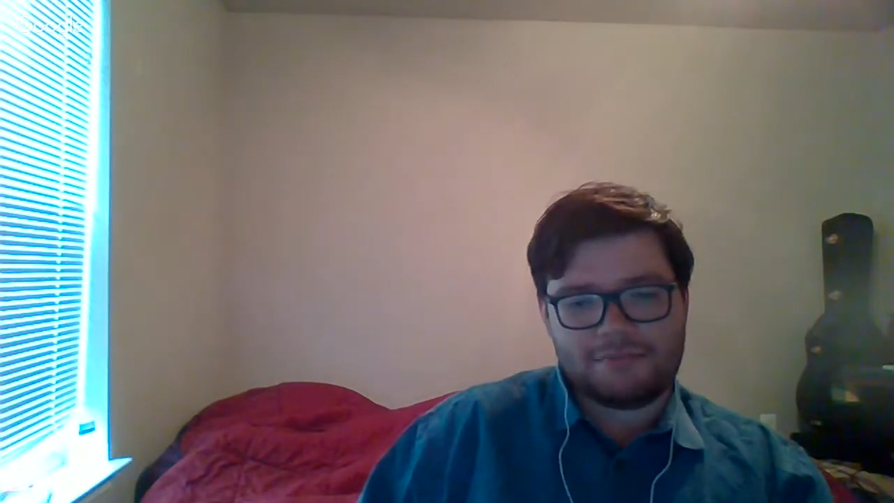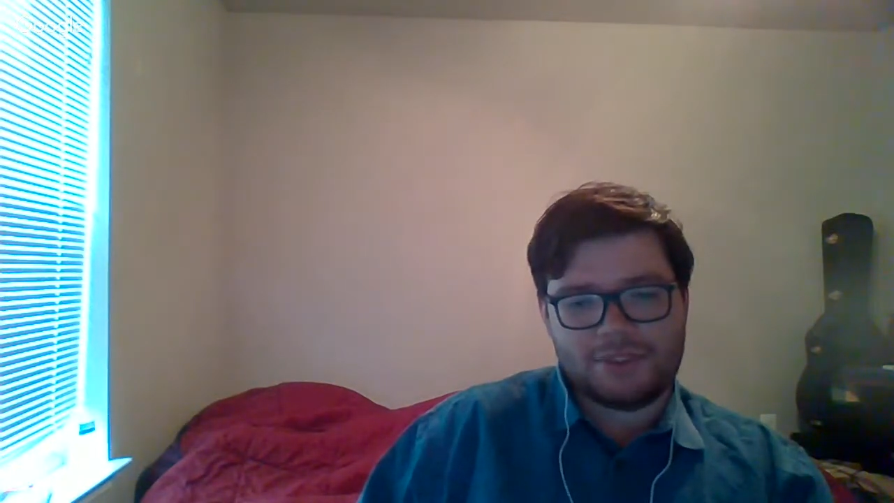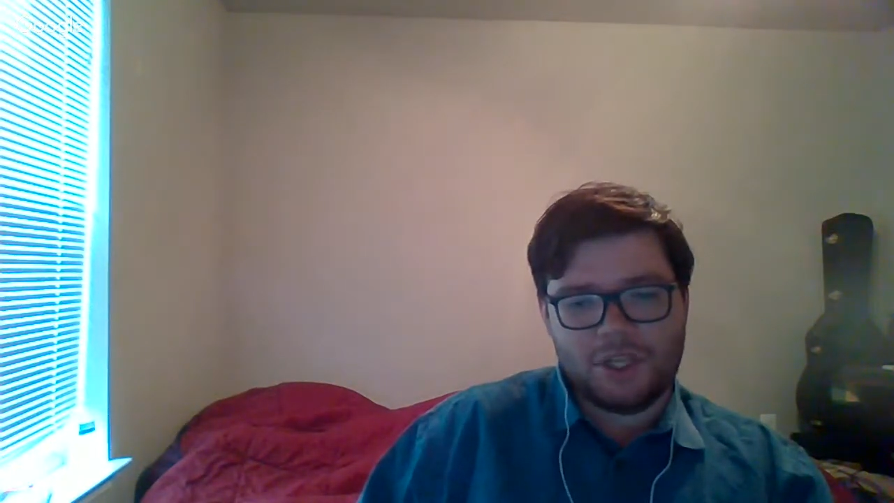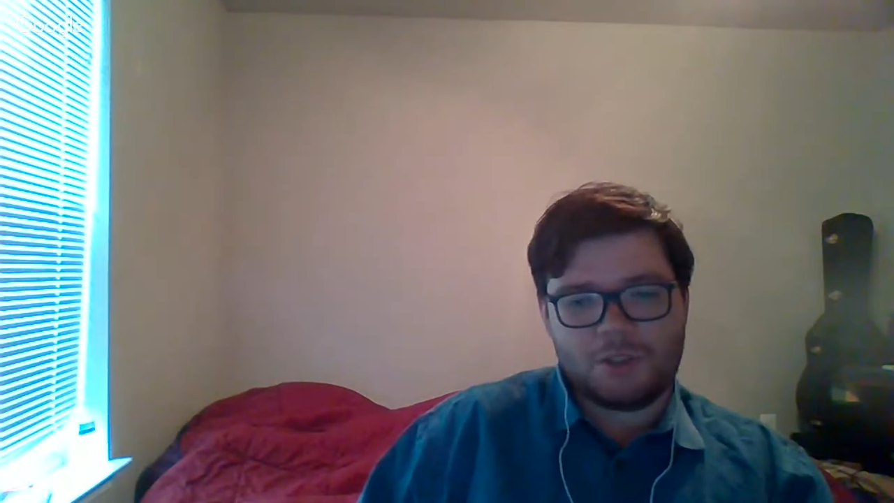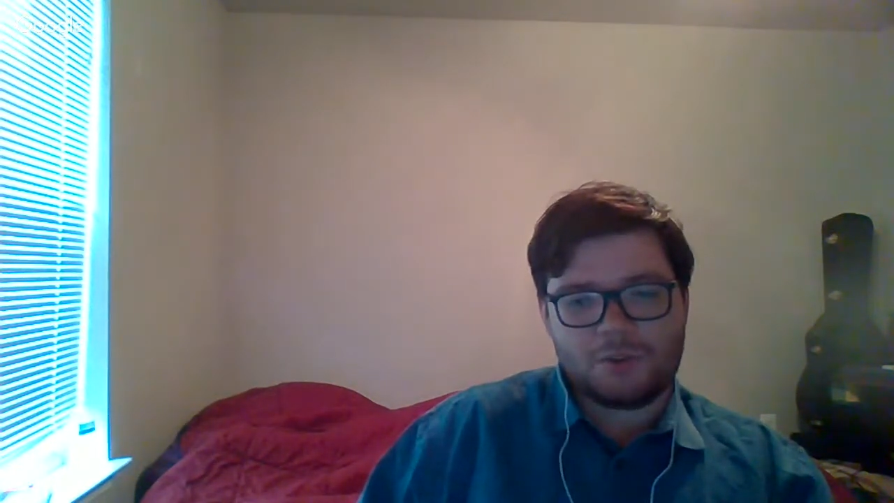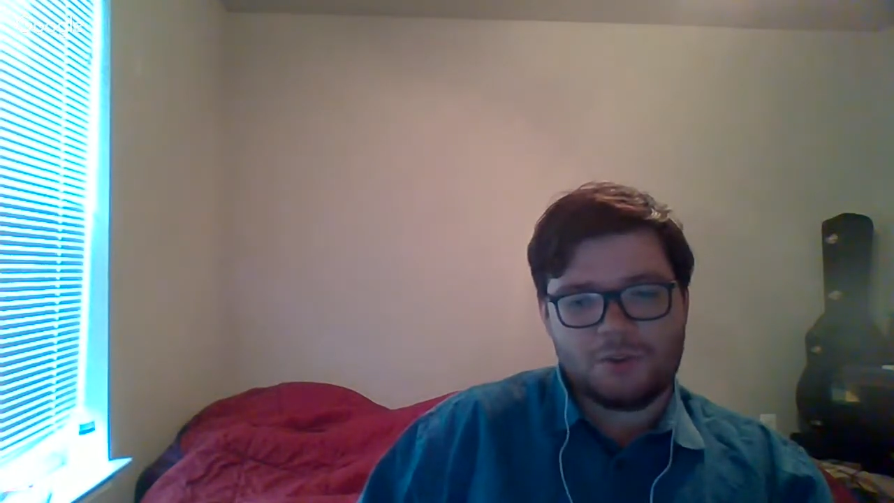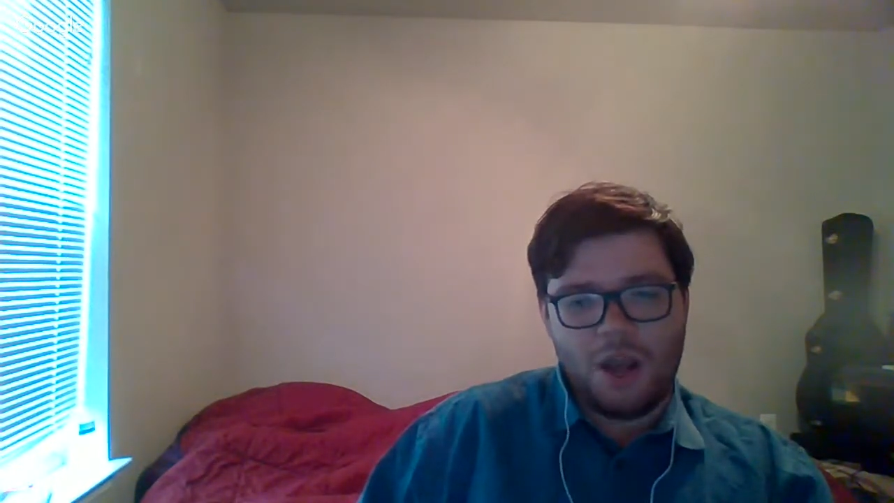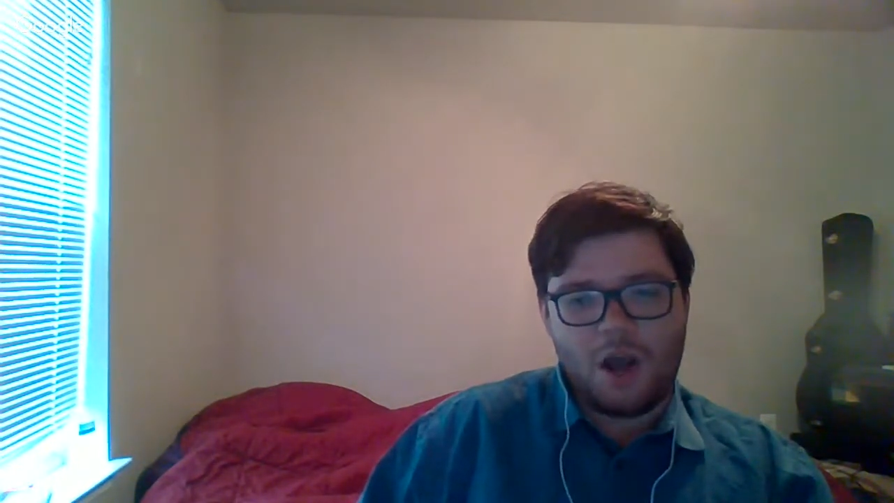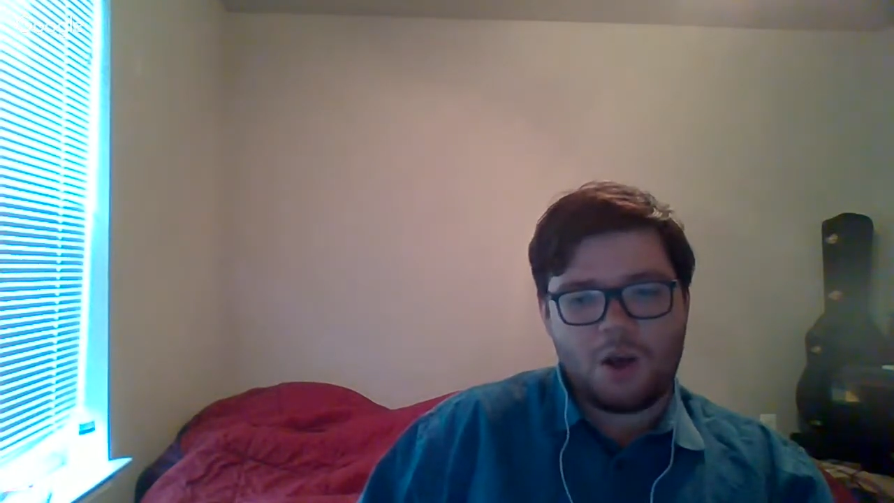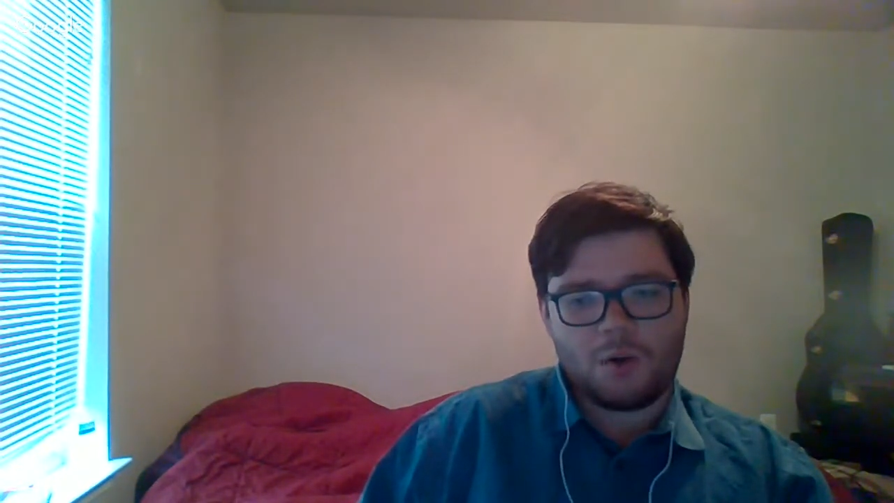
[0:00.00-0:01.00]
don't
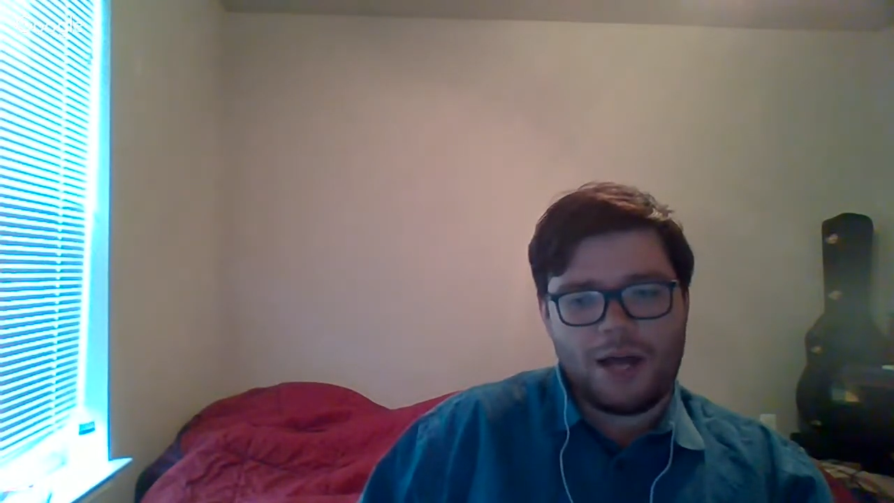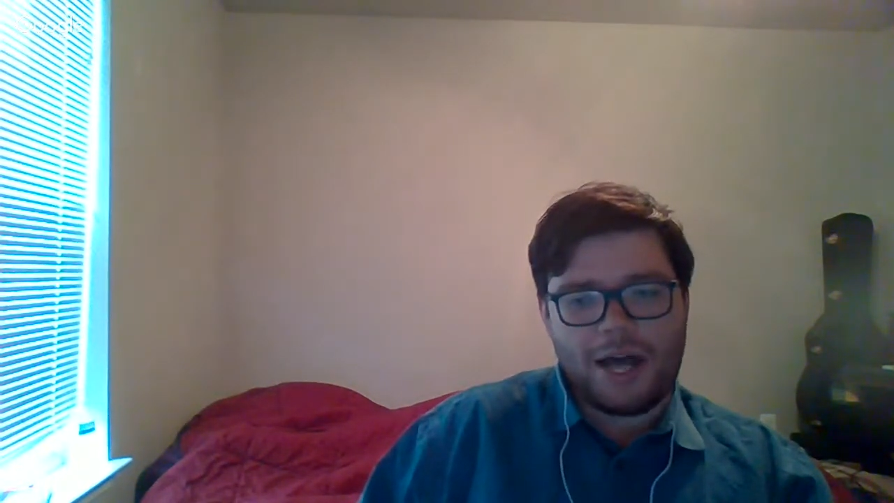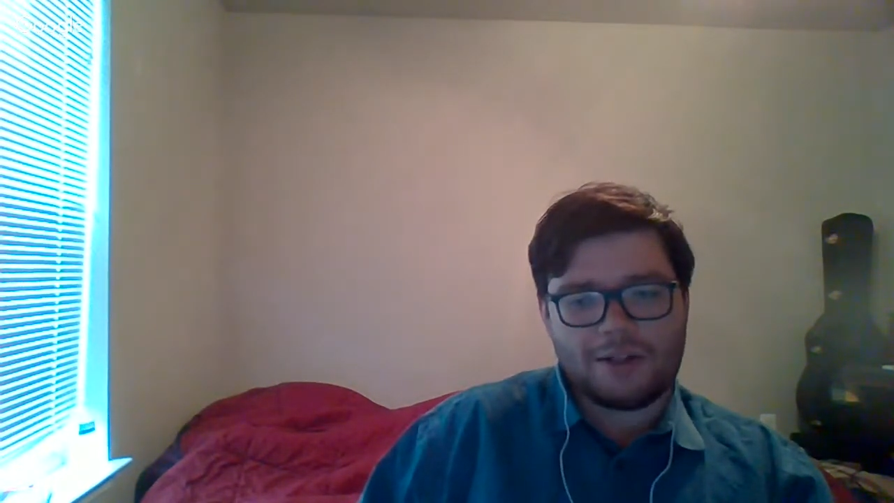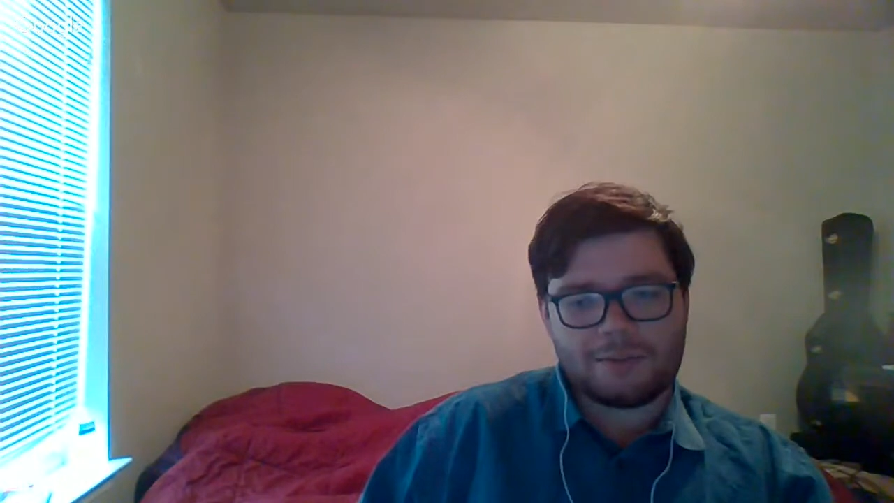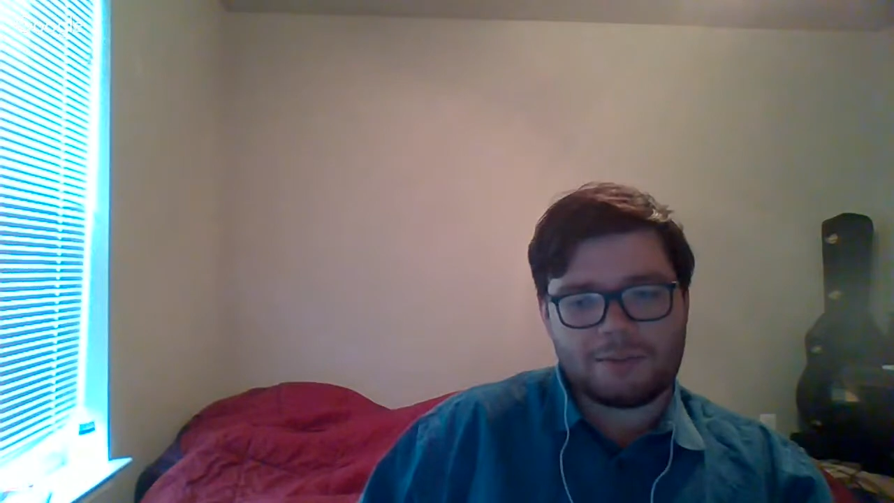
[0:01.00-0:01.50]
know how to